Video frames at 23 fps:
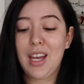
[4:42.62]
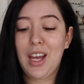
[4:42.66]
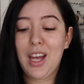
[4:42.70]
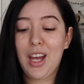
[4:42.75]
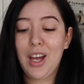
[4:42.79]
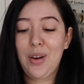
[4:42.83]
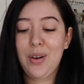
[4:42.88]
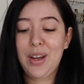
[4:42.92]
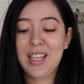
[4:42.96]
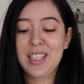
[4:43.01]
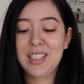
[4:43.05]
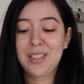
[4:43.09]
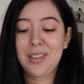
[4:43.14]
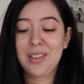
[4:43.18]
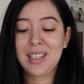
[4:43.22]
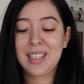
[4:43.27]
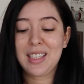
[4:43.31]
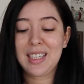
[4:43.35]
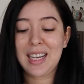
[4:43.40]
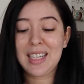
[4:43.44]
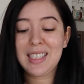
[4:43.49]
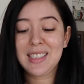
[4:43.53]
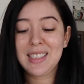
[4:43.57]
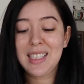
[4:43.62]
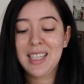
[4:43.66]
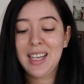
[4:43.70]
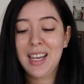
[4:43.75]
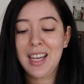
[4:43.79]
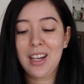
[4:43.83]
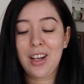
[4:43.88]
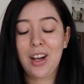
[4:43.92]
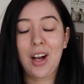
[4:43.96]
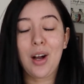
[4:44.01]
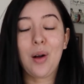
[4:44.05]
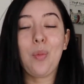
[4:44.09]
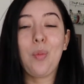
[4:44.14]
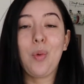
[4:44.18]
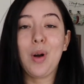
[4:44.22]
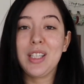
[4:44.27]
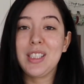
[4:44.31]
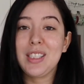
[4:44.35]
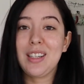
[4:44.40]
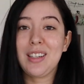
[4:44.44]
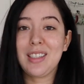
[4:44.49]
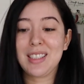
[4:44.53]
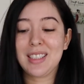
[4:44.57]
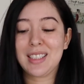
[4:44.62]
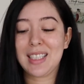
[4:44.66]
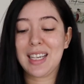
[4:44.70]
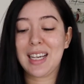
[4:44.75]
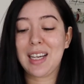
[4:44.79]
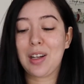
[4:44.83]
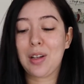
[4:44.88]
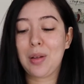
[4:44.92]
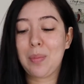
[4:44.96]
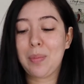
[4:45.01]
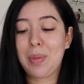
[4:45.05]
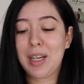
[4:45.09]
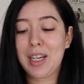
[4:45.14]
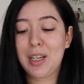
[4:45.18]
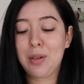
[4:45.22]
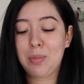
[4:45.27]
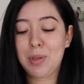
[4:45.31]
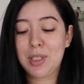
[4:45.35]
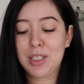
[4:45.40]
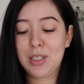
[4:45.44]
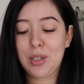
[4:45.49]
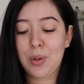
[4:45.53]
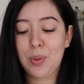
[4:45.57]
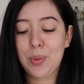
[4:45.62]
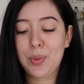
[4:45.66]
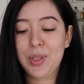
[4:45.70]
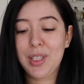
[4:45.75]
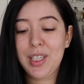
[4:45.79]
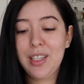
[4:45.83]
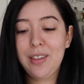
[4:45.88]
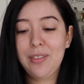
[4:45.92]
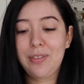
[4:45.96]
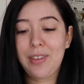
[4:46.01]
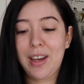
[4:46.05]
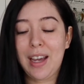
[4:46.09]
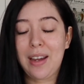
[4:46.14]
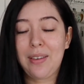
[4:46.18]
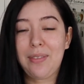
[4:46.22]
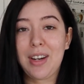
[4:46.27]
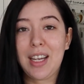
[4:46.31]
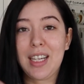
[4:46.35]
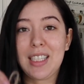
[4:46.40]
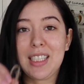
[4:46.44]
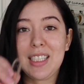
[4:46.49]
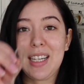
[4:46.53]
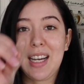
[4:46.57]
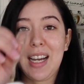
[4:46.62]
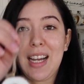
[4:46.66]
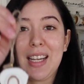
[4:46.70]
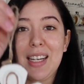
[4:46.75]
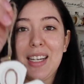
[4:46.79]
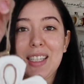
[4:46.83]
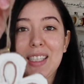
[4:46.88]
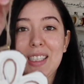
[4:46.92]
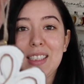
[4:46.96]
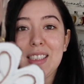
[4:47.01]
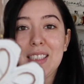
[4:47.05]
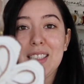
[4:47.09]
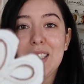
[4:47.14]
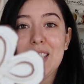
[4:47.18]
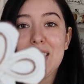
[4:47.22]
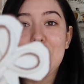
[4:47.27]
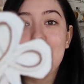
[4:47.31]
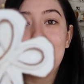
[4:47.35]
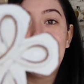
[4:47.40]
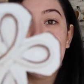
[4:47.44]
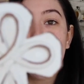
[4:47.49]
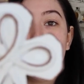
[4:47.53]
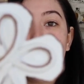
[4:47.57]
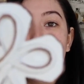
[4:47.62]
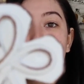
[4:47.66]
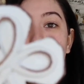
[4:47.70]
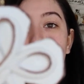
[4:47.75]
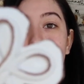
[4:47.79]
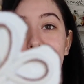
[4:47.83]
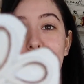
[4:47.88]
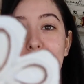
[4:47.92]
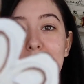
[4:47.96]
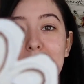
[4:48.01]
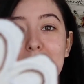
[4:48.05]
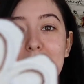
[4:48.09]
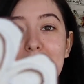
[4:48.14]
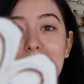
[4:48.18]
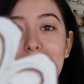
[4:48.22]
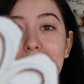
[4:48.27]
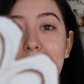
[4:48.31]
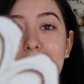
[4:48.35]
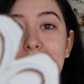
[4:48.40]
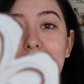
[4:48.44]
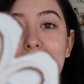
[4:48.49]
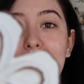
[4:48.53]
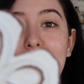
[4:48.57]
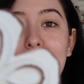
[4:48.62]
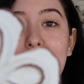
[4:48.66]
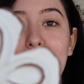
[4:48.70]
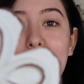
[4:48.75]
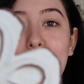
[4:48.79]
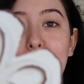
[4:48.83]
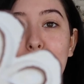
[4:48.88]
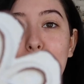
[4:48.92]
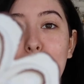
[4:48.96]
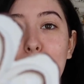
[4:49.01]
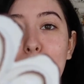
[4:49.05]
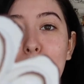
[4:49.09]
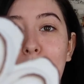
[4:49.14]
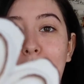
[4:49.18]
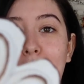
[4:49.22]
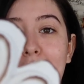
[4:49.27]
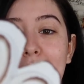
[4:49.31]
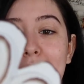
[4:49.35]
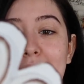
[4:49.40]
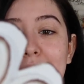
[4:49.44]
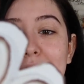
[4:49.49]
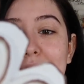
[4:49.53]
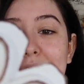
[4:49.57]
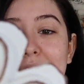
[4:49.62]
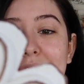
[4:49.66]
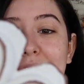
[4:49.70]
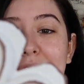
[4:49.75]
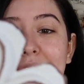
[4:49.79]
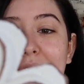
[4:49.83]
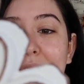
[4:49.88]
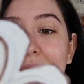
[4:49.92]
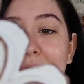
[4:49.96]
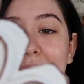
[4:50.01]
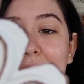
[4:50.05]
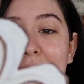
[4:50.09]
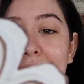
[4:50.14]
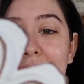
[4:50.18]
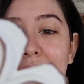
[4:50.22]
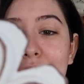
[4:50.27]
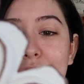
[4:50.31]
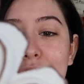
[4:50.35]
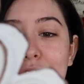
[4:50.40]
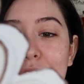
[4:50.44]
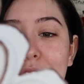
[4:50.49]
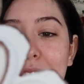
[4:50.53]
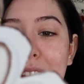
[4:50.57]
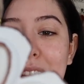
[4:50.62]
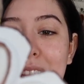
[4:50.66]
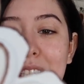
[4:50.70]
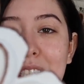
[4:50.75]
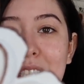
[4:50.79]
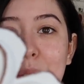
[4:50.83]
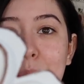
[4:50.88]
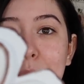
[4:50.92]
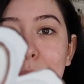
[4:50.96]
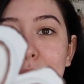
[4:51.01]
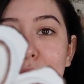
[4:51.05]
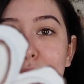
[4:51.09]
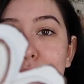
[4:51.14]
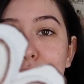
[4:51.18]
Okay, so the next thing I got wasn't on sale, but it was only $5.99, and it's this beautiful little cross. I just thought this was